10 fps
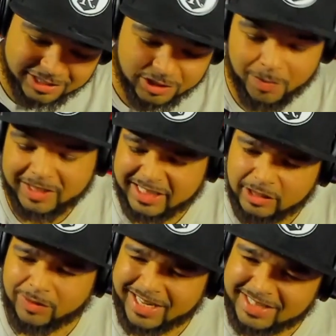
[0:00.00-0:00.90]
and so I lay
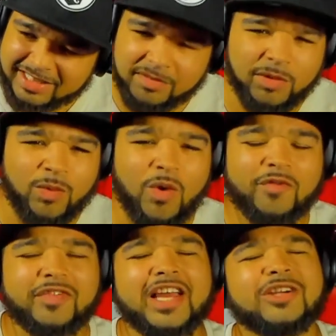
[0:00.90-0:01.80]
low like a Civil War
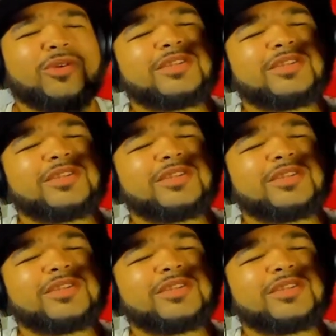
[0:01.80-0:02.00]
vet. North